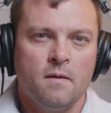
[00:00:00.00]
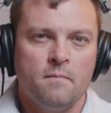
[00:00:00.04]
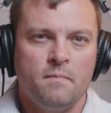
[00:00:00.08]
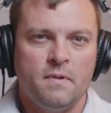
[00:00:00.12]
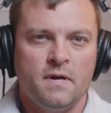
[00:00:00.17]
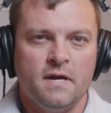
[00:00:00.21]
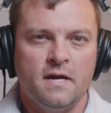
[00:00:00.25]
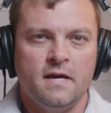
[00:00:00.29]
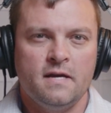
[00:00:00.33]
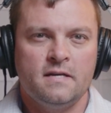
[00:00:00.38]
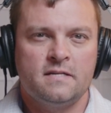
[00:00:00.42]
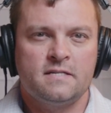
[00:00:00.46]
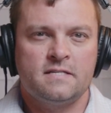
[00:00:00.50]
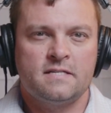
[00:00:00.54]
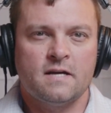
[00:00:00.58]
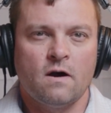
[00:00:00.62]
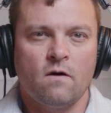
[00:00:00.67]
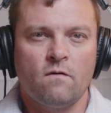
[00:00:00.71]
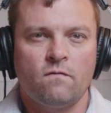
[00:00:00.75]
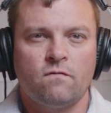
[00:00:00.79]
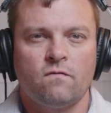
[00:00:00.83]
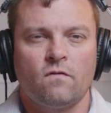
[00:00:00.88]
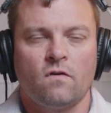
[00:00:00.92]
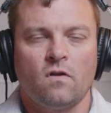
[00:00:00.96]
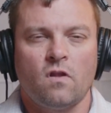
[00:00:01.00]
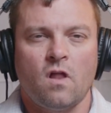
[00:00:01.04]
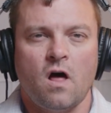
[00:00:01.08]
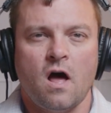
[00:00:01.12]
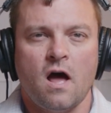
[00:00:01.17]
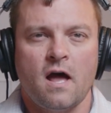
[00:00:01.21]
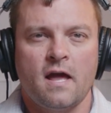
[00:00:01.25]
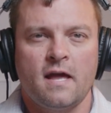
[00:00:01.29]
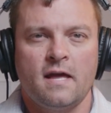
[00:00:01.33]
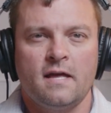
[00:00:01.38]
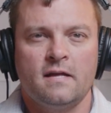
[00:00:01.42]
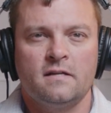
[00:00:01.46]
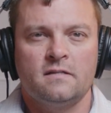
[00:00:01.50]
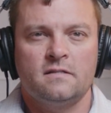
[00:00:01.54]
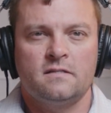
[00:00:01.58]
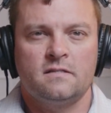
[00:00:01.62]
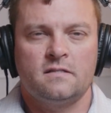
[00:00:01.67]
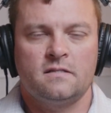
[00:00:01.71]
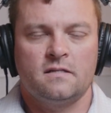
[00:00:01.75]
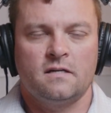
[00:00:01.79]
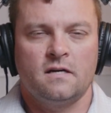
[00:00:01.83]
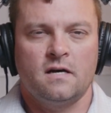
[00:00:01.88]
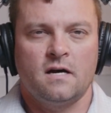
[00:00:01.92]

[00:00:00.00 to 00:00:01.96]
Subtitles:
be self-reliant,